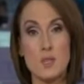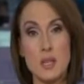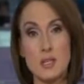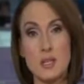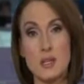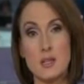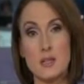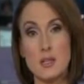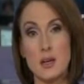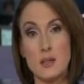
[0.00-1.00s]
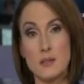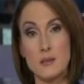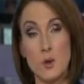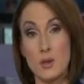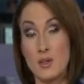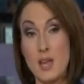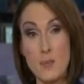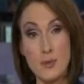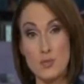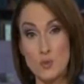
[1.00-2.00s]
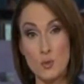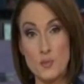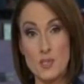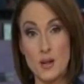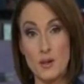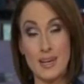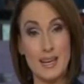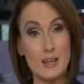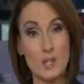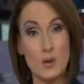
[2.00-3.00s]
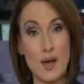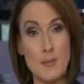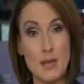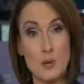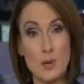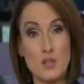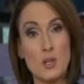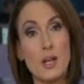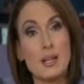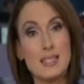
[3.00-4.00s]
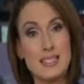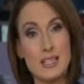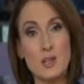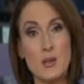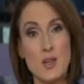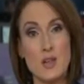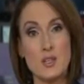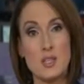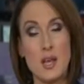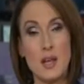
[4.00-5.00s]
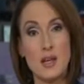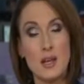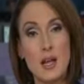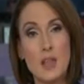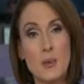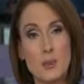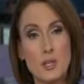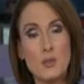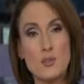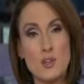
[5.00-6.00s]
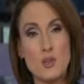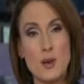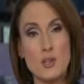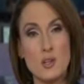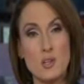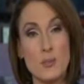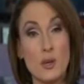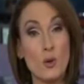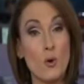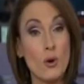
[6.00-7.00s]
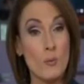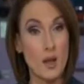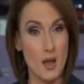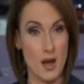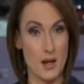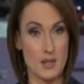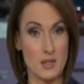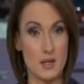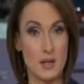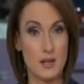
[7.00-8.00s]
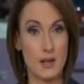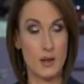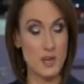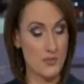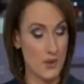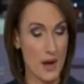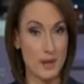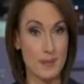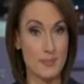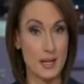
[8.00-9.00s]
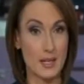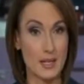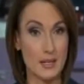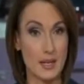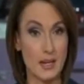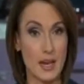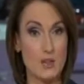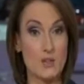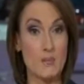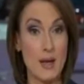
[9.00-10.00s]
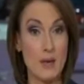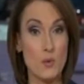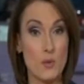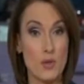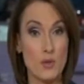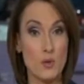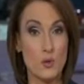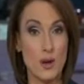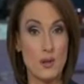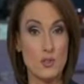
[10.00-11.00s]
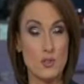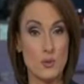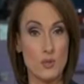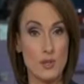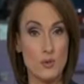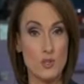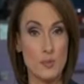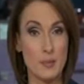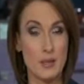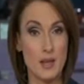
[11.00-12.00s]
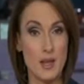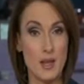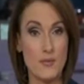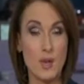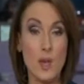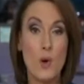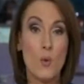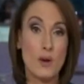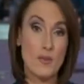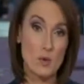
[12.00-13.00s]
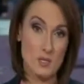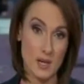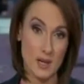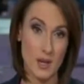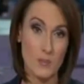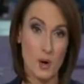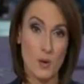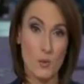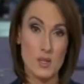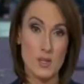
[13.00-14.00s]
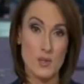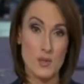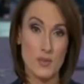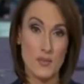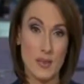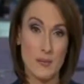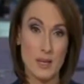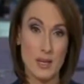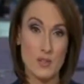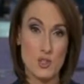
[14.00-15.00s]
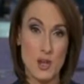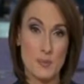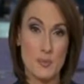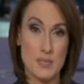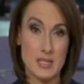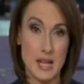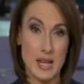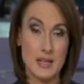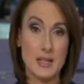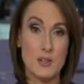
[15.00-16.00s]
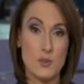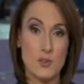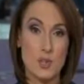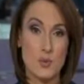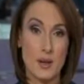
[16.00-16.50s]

says it is going to keep its troops there in the Crimea region until, they say, the political situation has been normalized. Now, last Friday, a Canadian delegation met with Ukraine's new leadership in Kiev. One of those taking part was Conservative MP James Bezan. He joins us